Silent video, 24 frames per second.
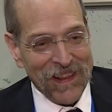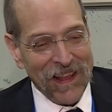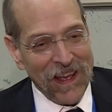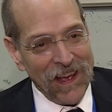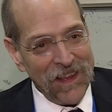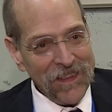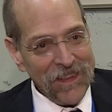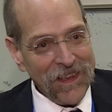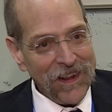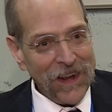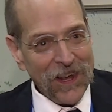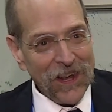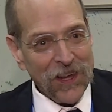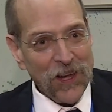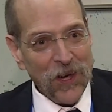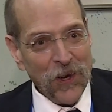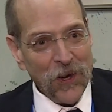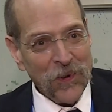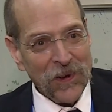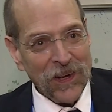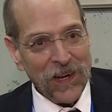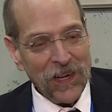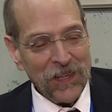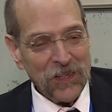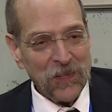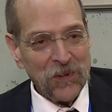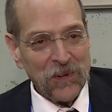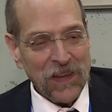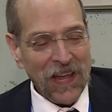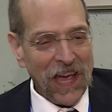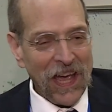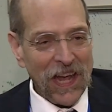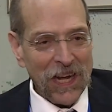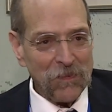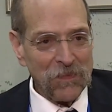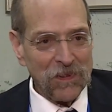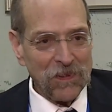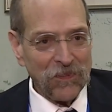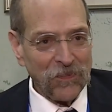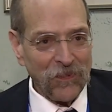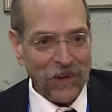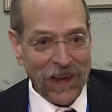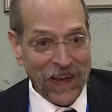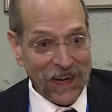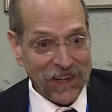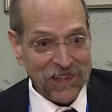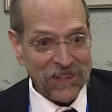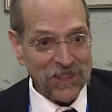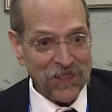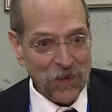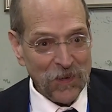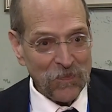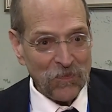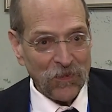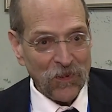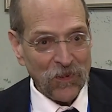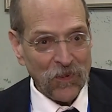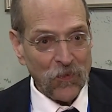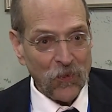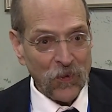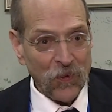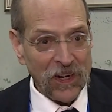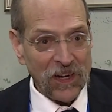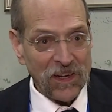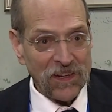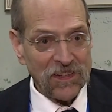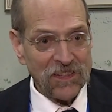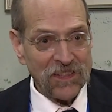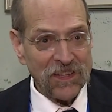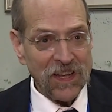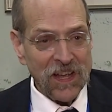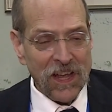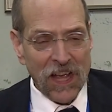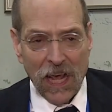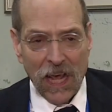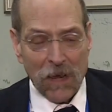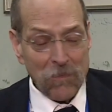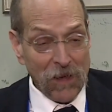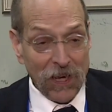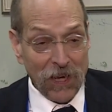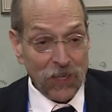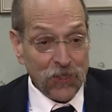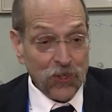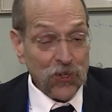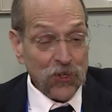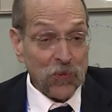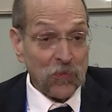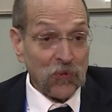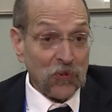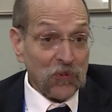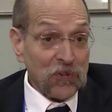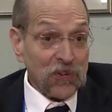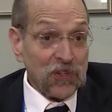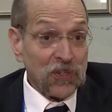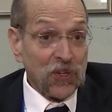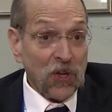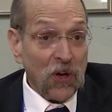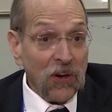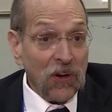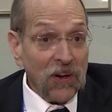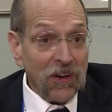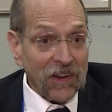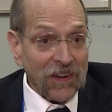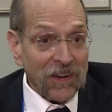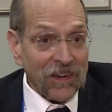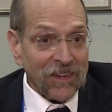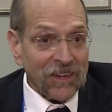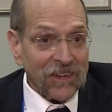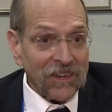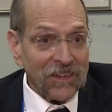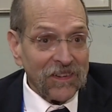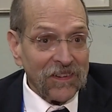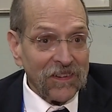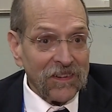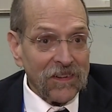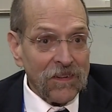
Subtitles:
and then I go and I do cannabis for X number of weeks, and my tumor is gone.